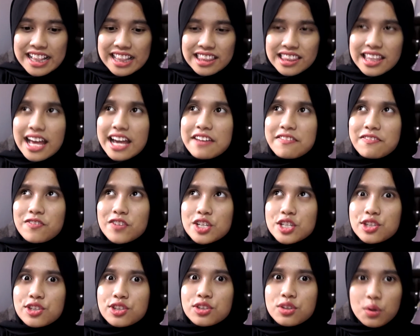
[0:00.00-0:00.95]
life
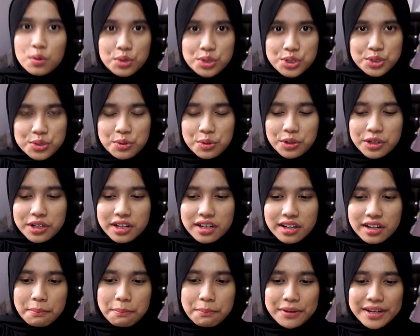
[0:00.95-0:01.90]
is so short,
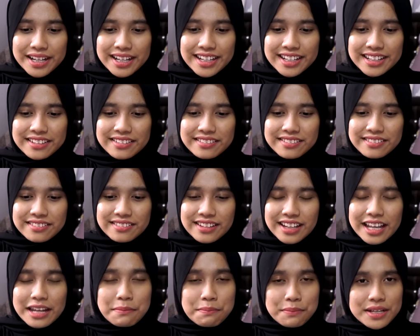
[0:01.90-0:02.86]
but
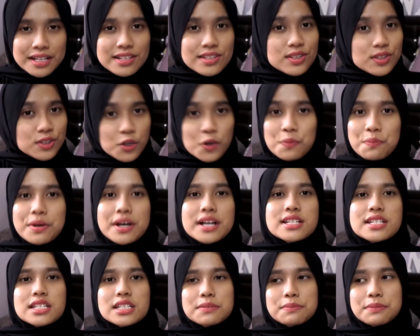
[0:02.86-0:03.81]
it means so
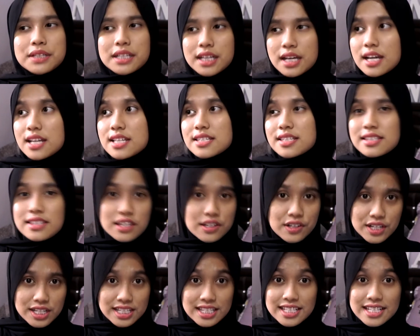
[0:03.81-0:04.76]
much because
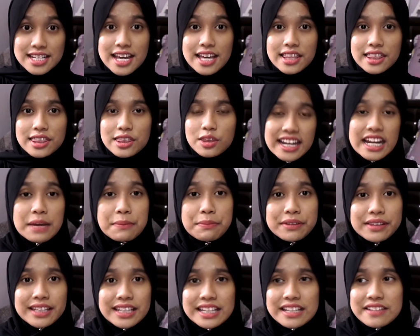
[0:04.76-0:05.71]
there is death. And I
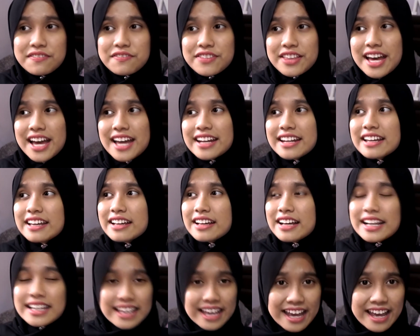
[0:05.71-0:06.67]
believe that,
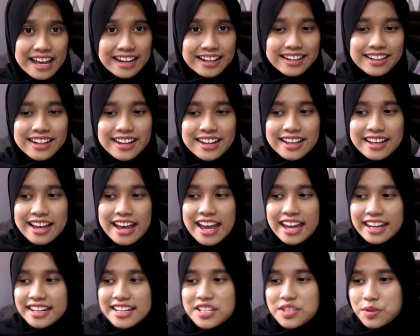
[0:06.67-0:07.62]
again,
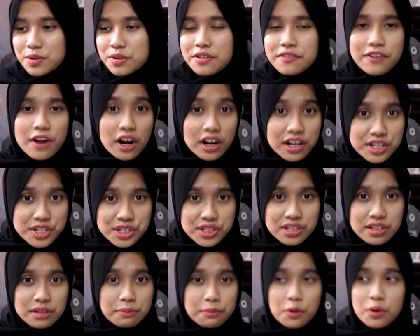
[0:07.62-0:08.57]
any sort of
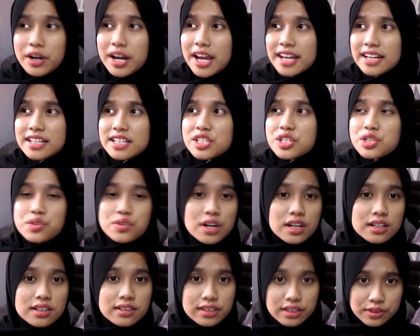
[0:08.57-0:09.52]
hardship or any
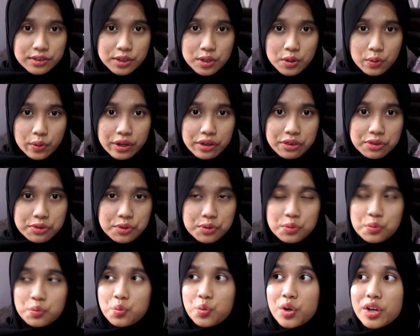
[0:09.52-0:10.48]
struggle that you're going
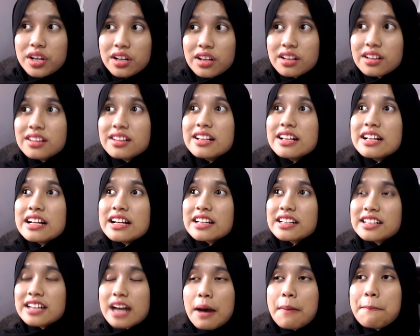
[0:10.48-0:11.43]
through will
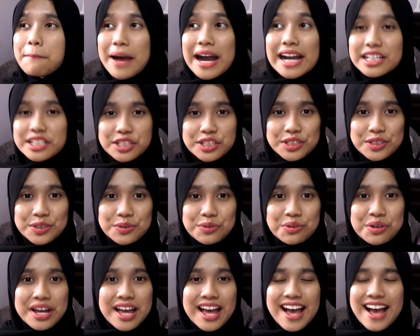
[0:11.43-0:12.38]
come back to
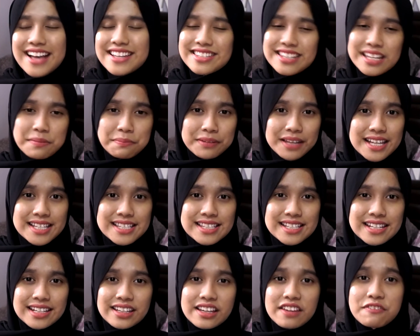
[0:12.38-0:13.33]
you as a
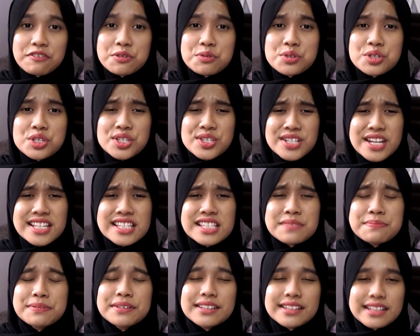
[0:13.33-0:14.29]
blessing if you
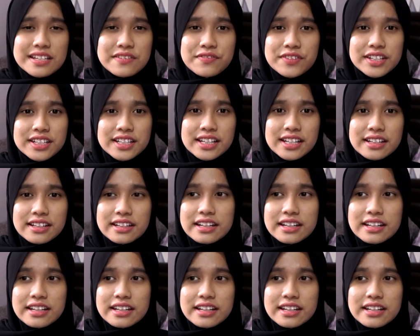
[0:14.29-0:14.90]
just believe in it.